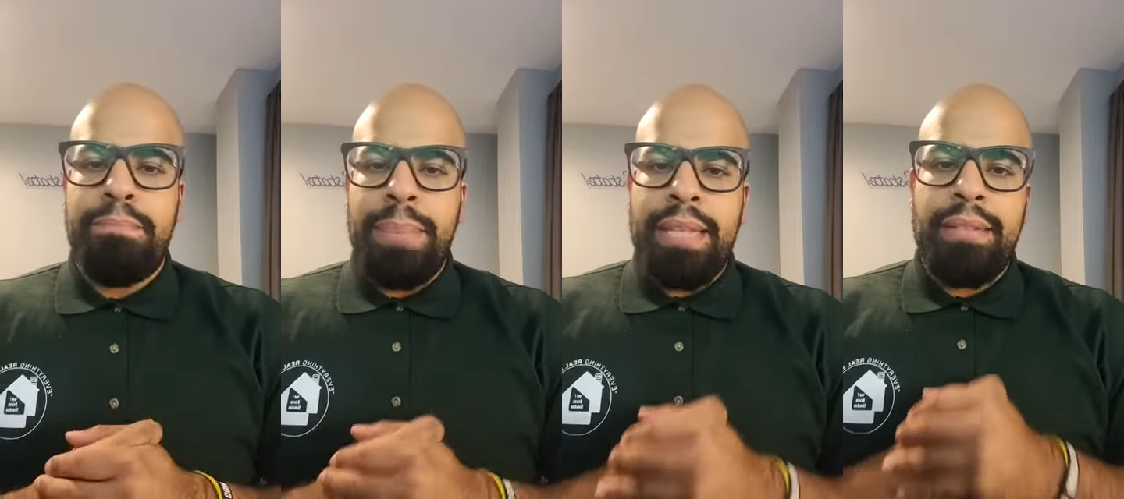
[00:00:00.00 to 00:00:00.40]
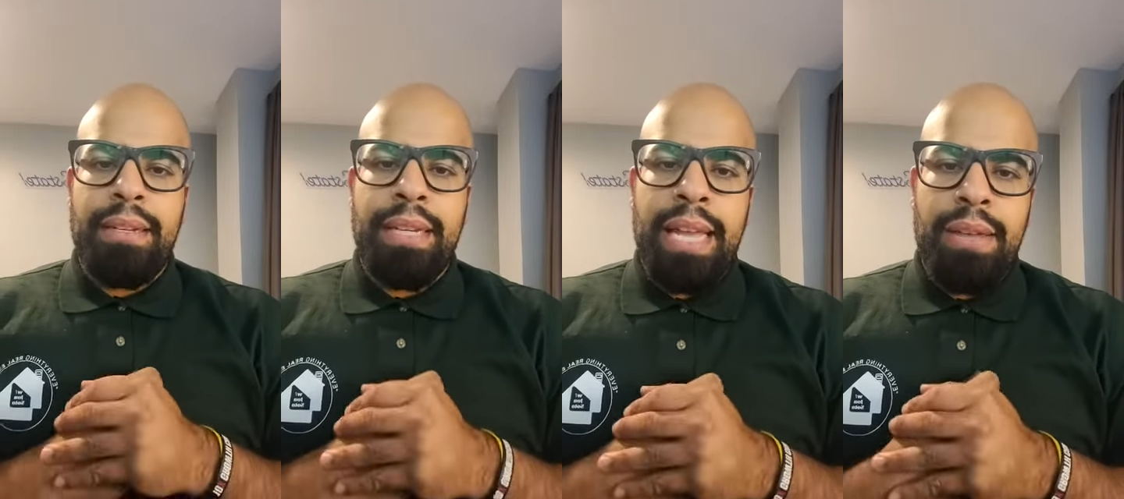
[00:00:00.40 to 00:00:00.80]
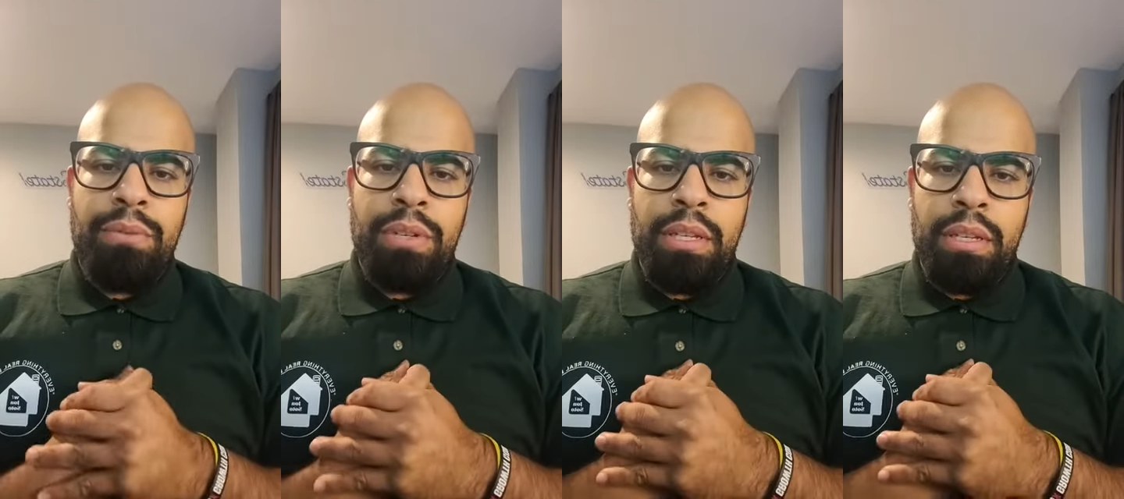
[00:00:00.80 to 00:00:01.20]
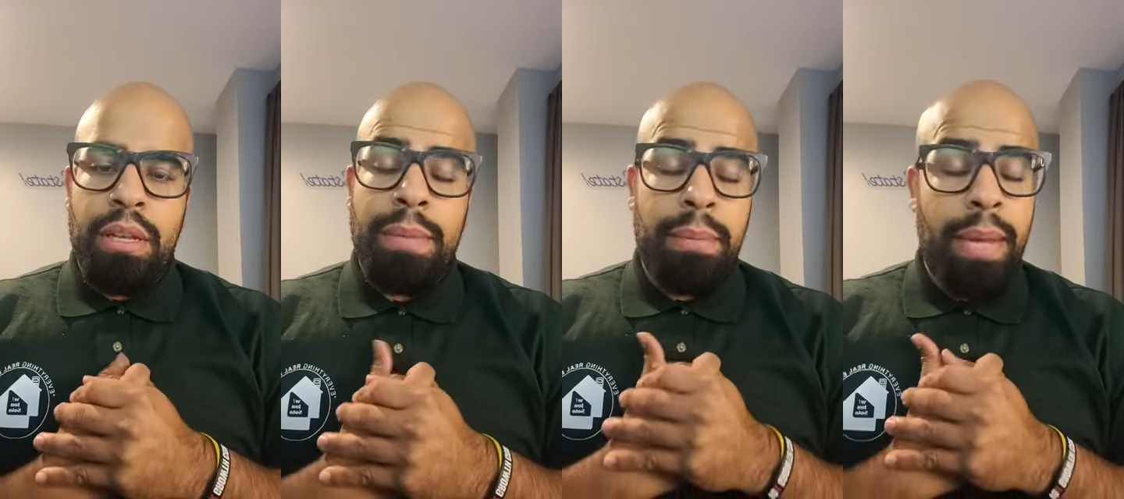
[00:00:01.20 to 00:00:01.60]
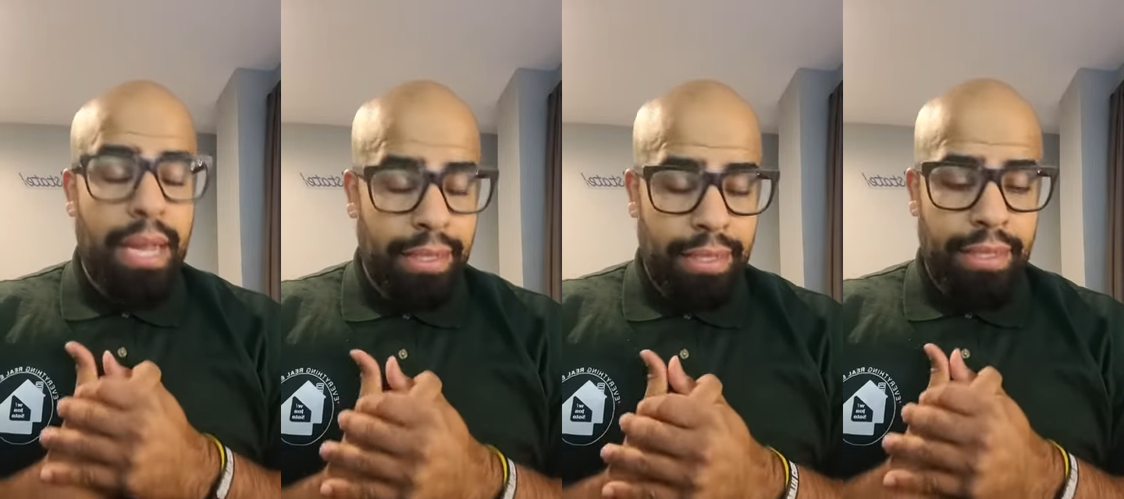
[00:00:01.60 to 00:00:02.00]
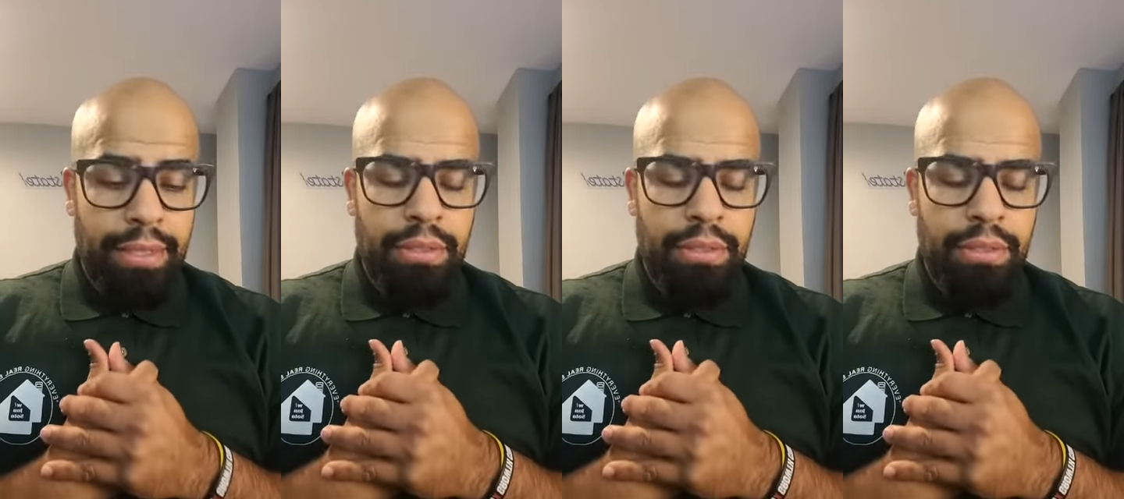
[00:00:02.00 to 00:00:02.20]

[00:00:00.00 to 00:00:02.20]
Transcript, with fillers: basically have to come out of pocket.